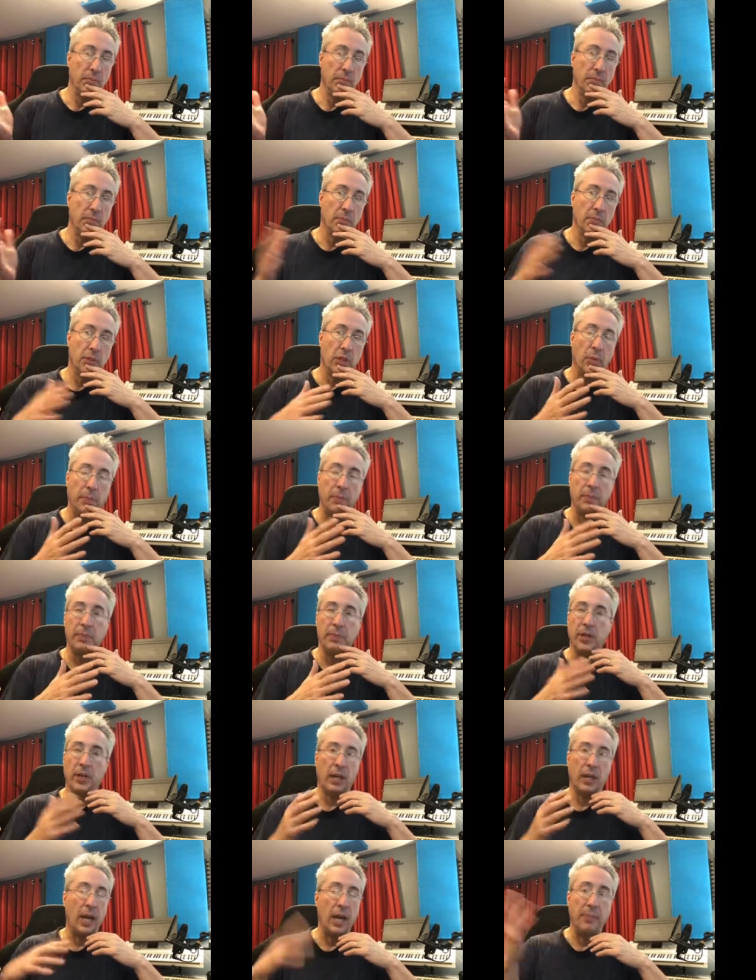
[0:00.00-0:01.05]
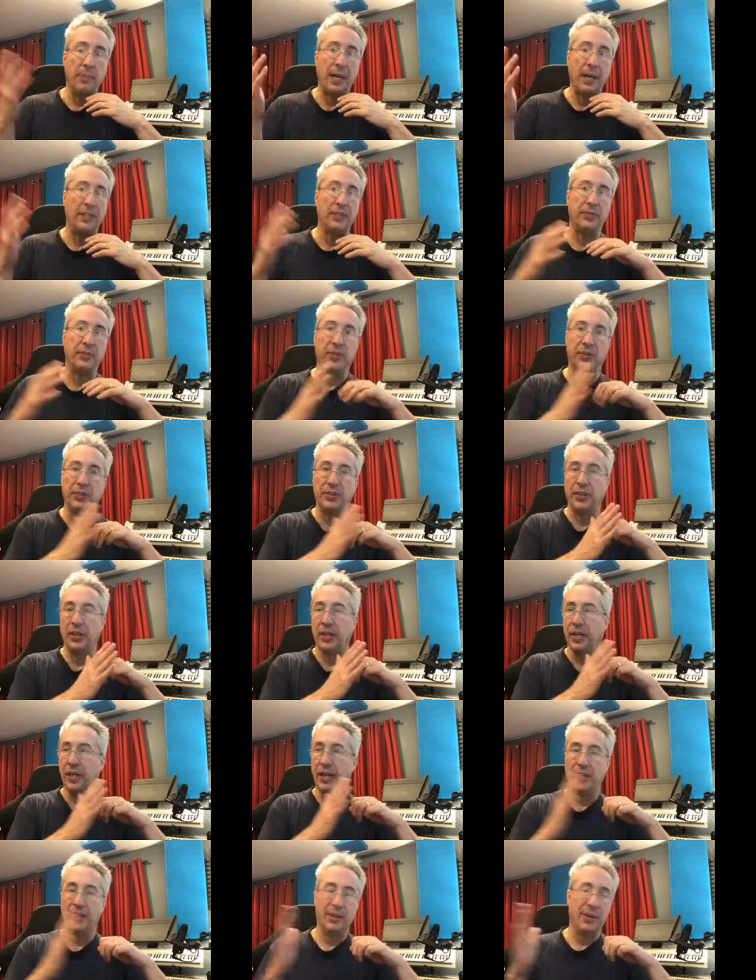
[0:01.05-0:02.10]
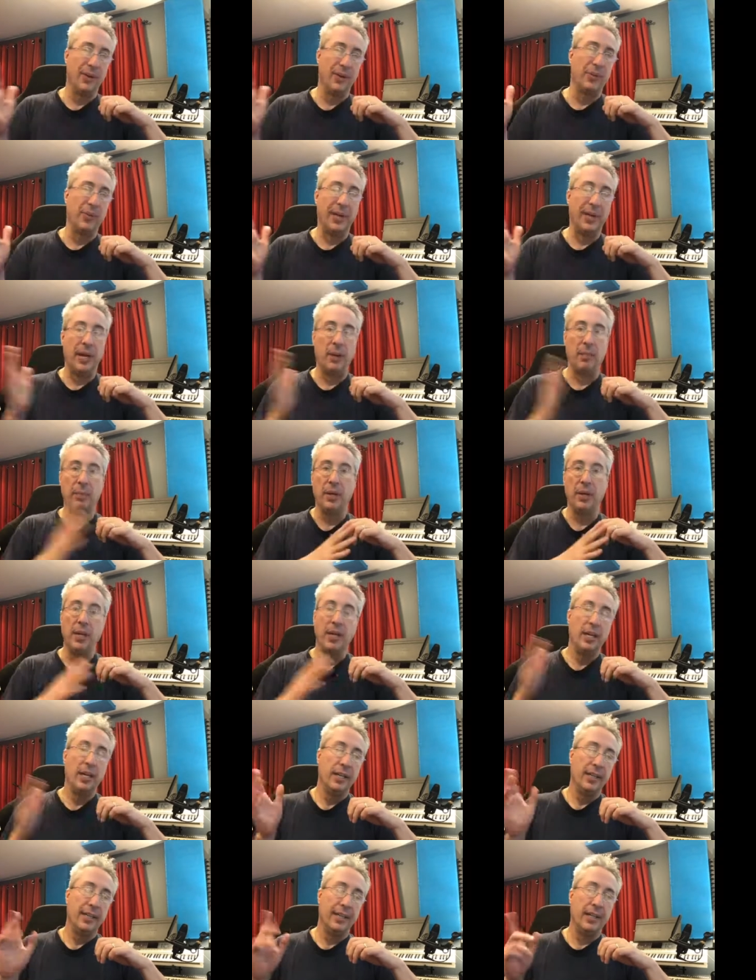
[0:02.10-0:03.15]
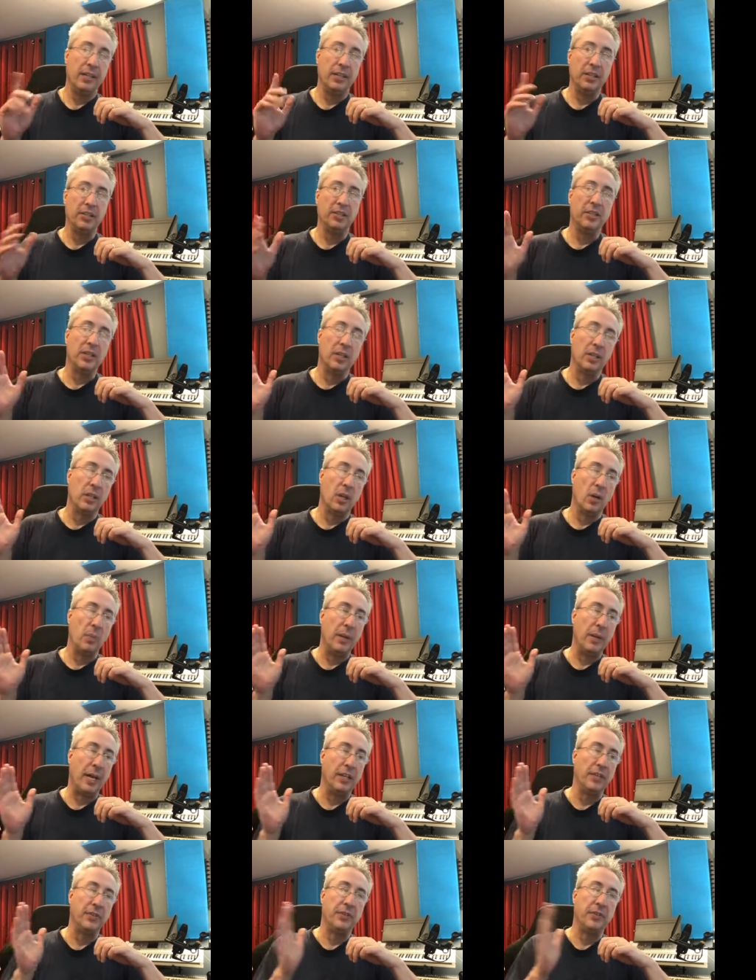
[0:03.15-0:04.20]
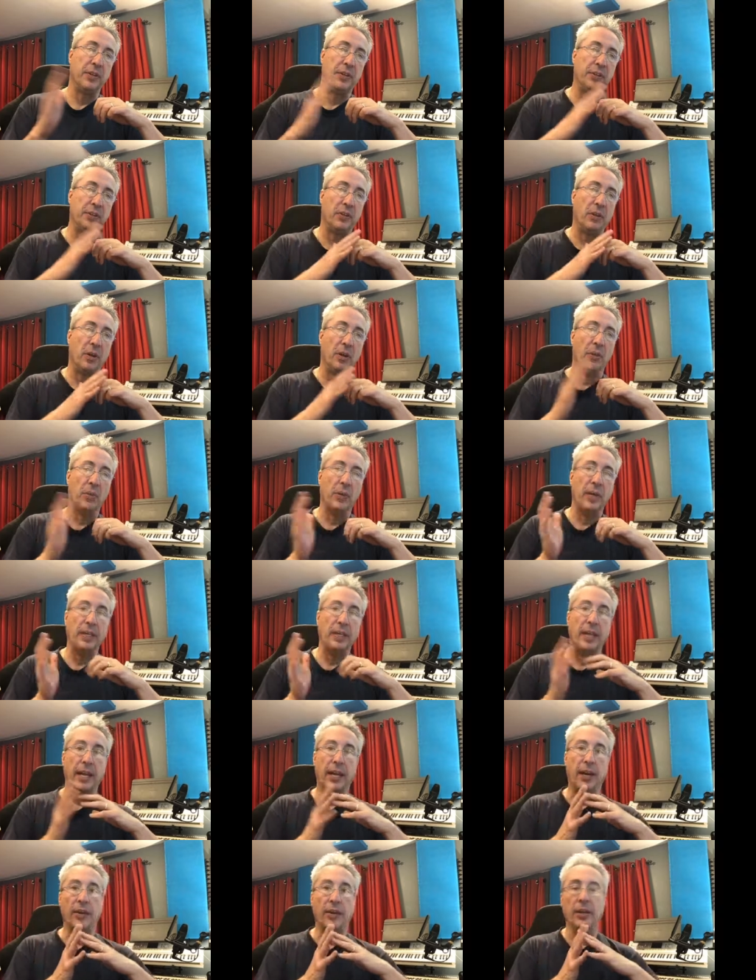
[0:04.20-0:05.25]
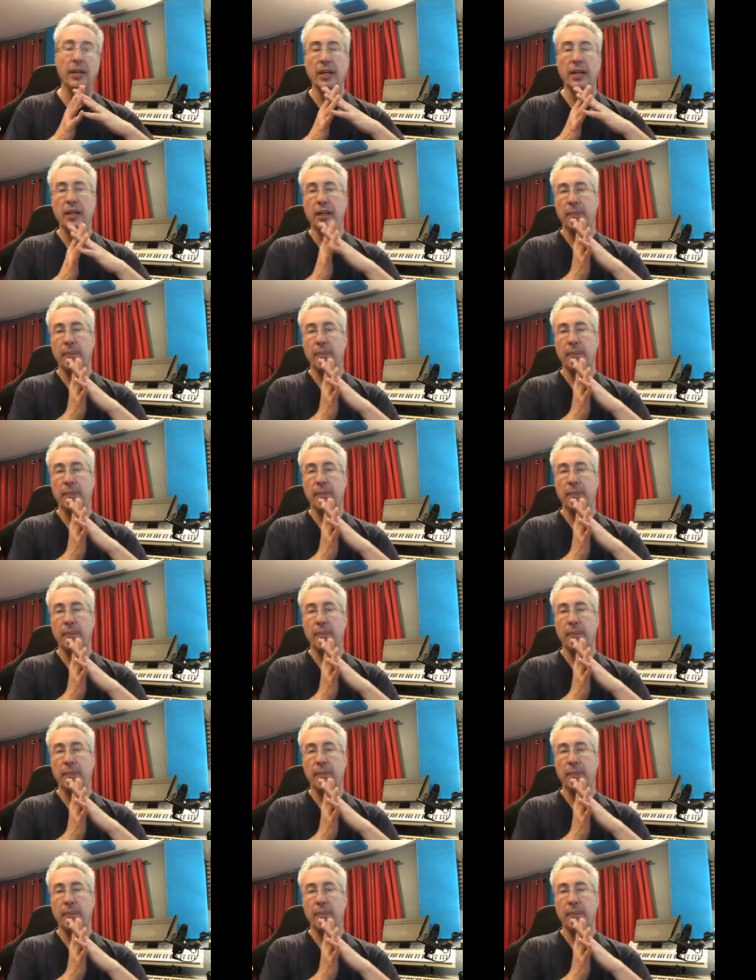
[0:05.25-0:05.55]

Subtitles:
low or high pass filter all the way up, and I listen to low pass filter all the way down.